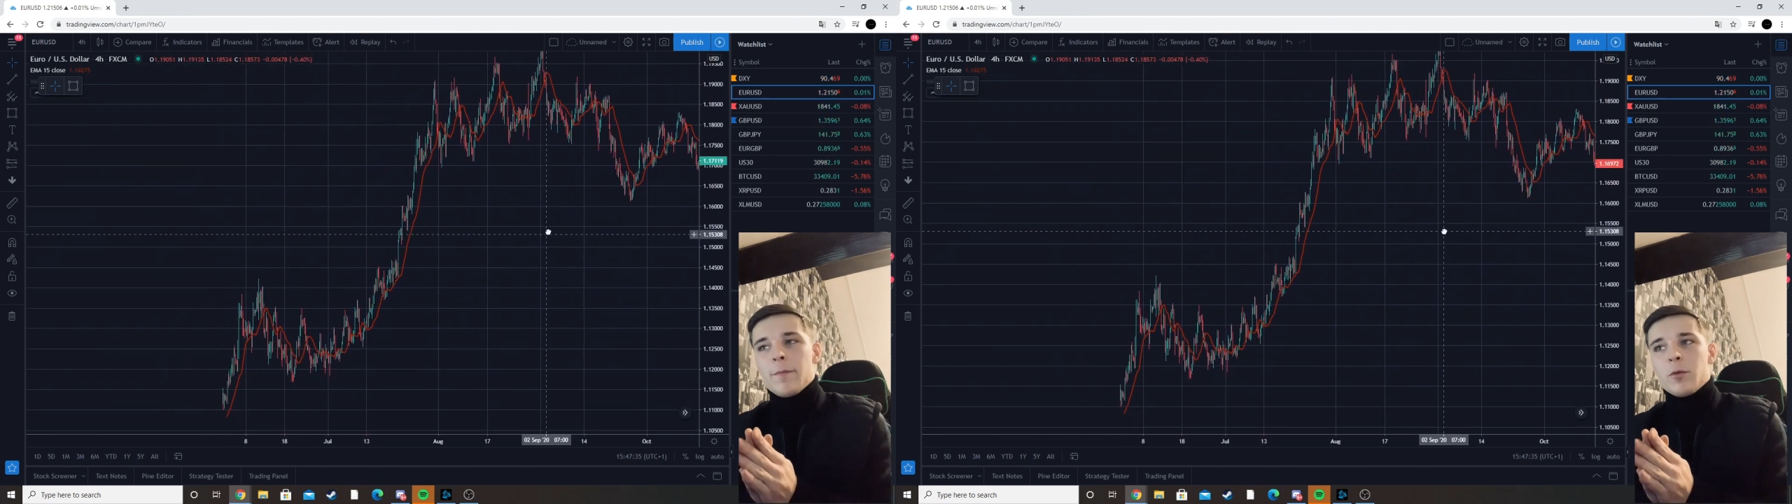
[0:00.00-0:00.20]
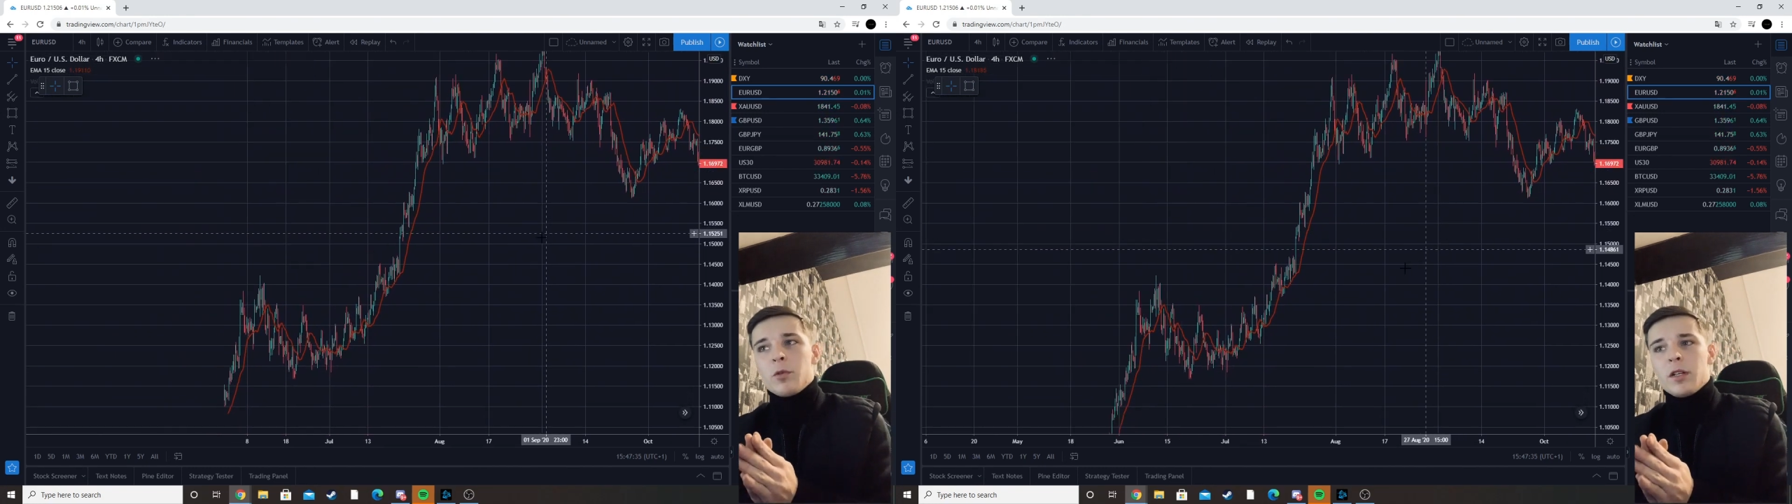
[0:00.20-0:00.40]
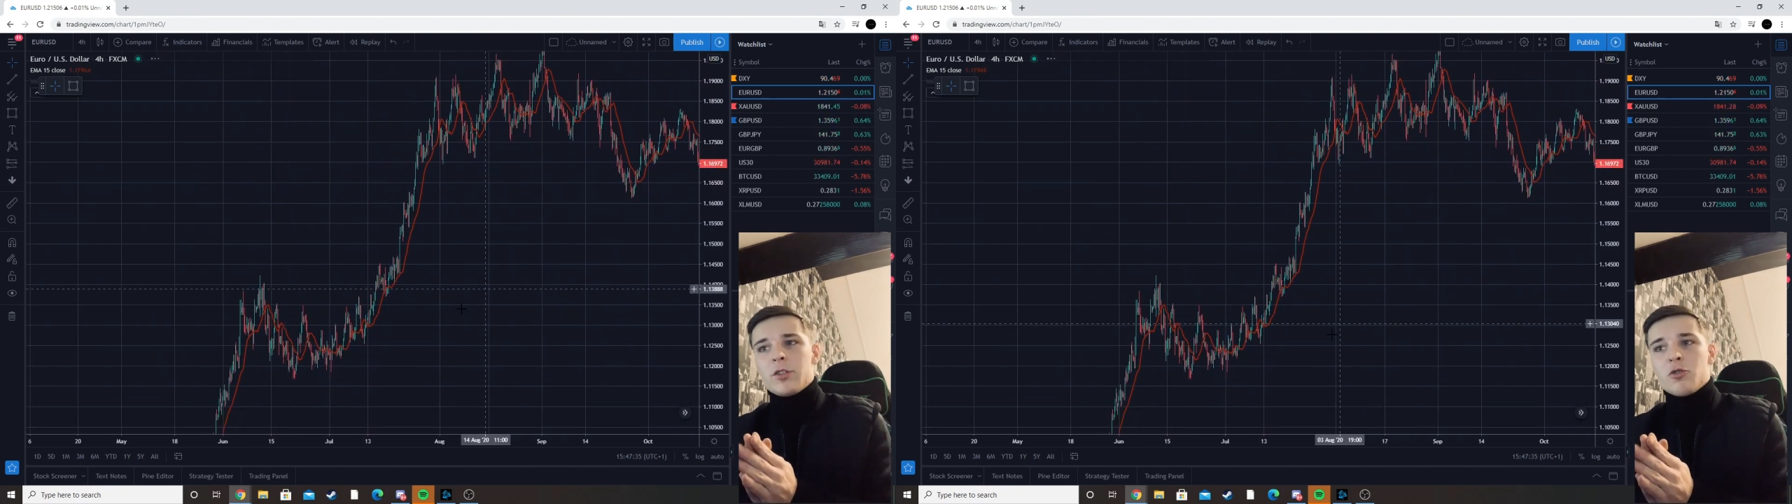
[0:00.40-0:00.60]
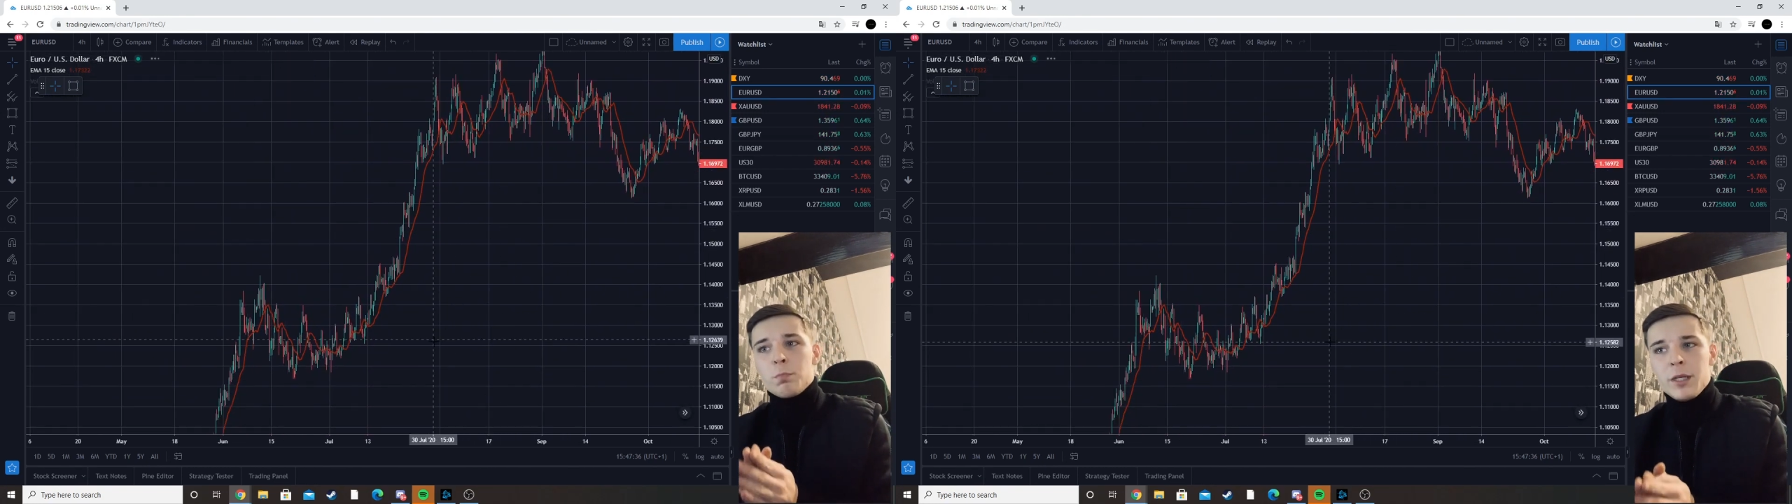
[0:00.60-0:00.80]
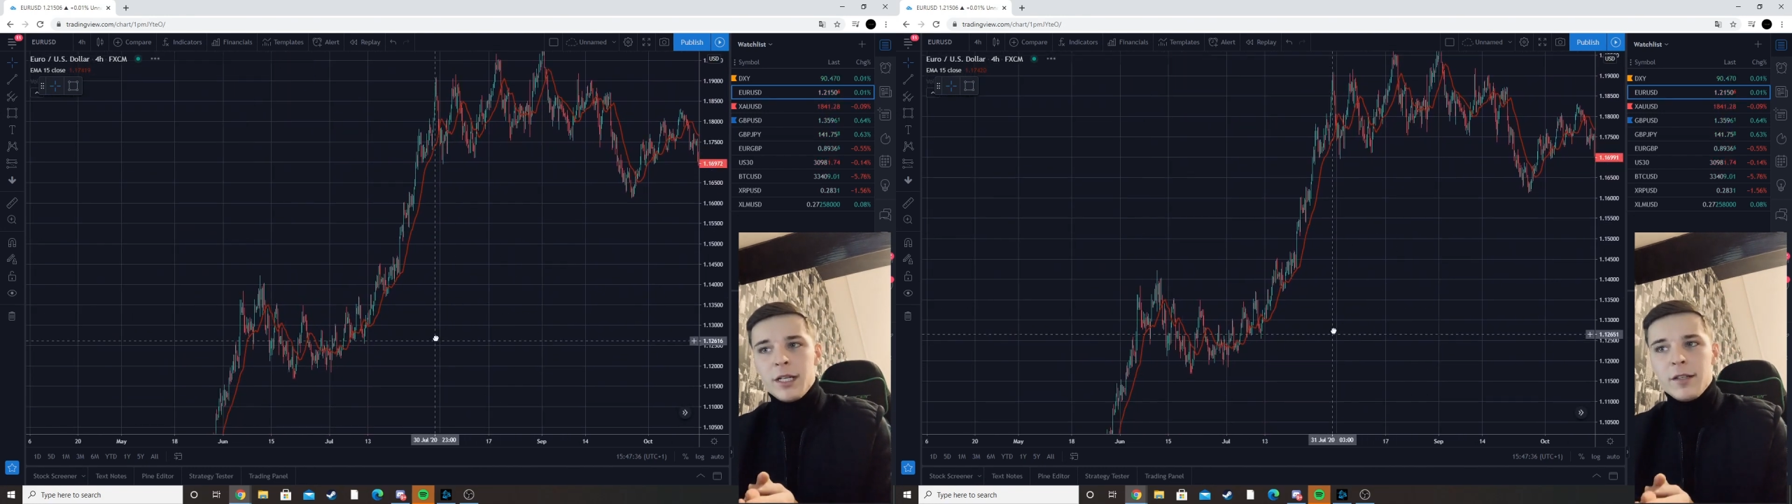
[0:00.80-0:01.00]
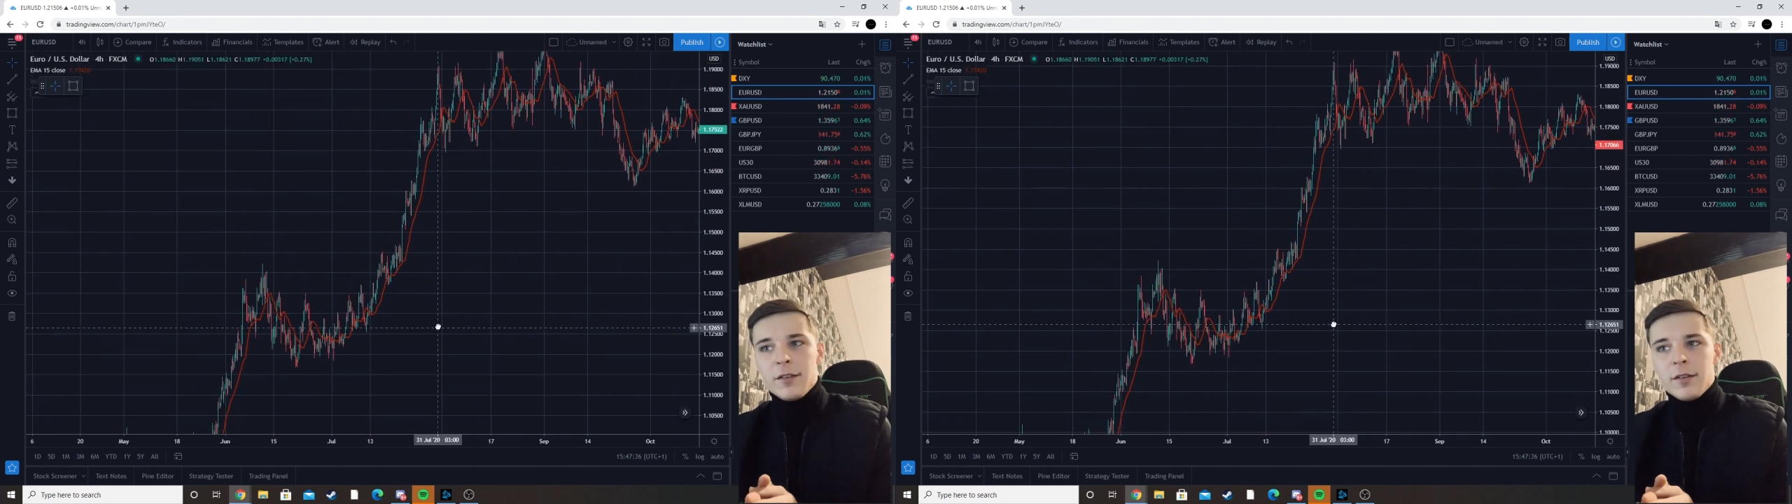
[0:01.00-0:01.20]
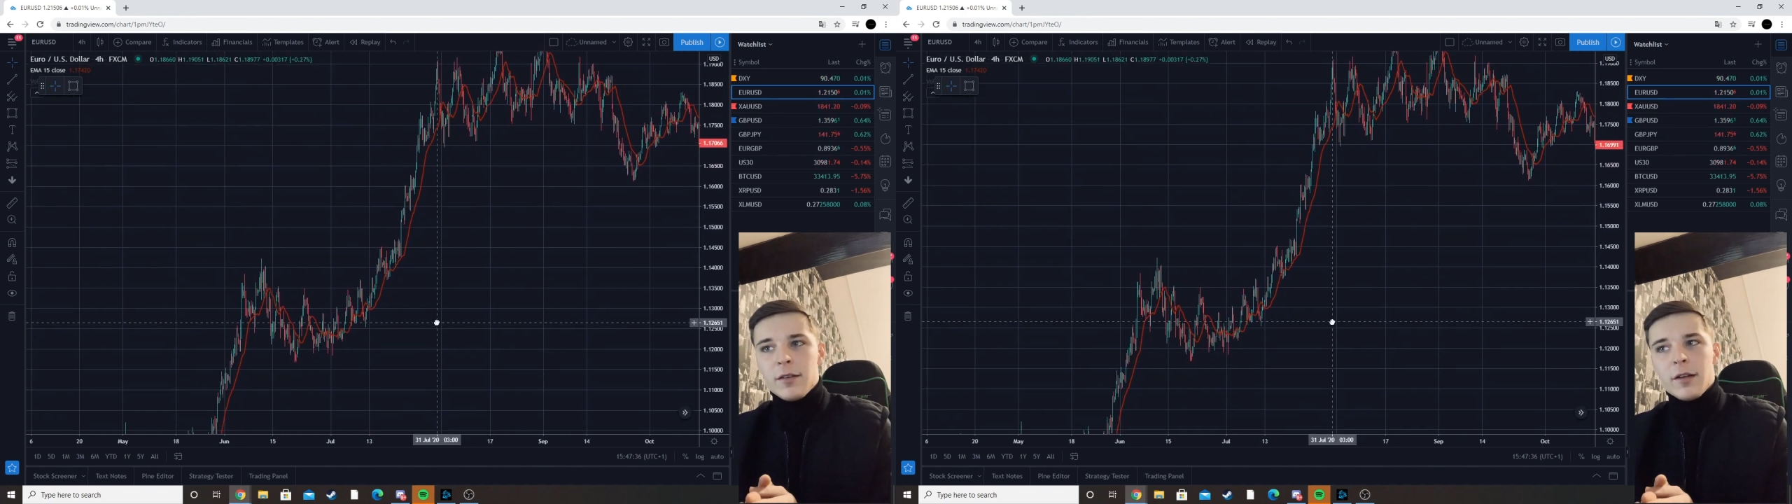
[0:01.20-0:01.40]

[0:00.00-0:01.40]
which means